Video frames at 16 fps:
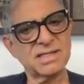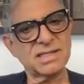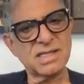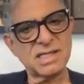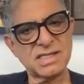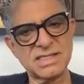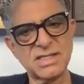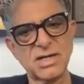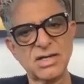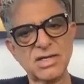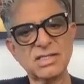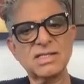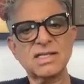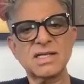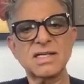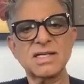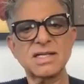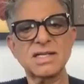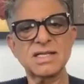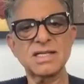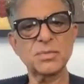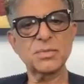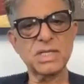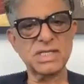does not
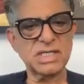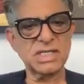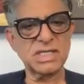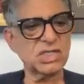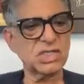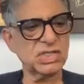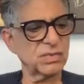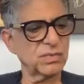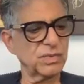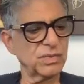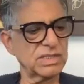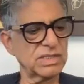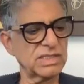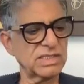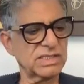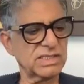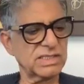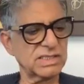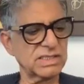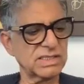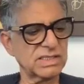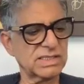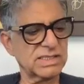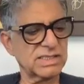diminish with
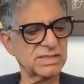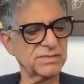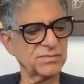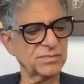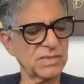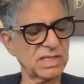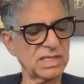distance